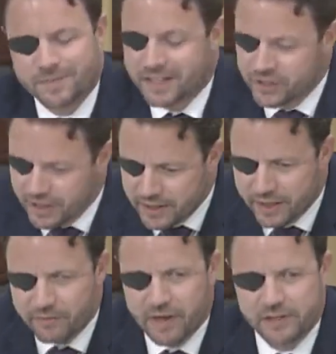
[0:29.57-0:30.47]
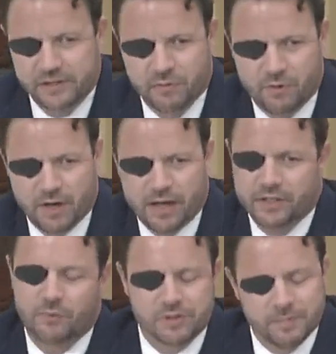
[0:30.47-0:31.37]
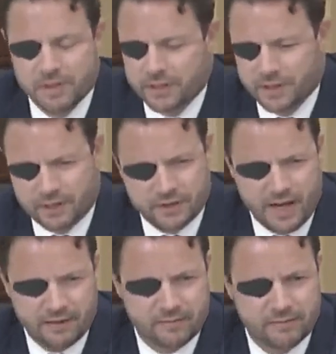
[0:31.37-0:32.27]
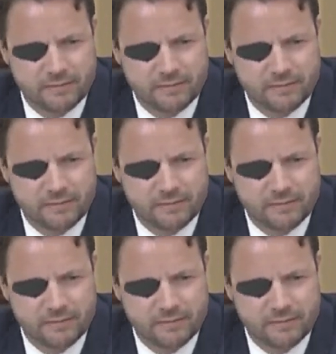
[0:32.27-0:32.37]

because she identifies as a one eye, she wants to be just like her dad.